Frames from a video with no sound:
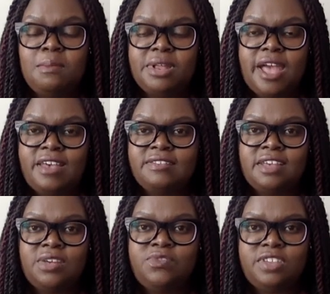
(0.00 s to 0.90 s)
But as
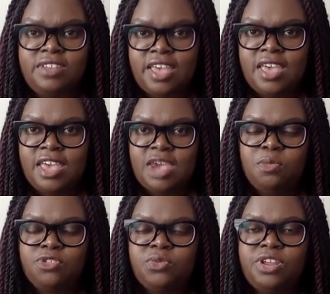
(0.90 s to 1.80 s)
of today,
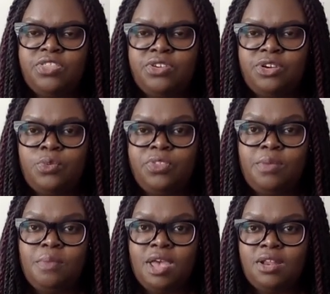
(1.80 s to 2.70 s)
April 23rd, when
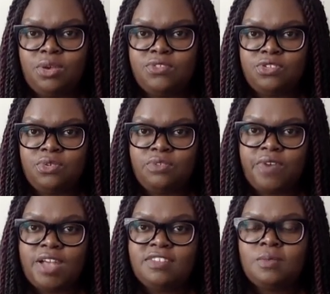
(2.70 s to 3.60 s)
the ban goes into
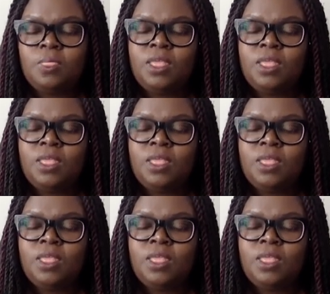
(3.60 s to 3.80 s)
effect,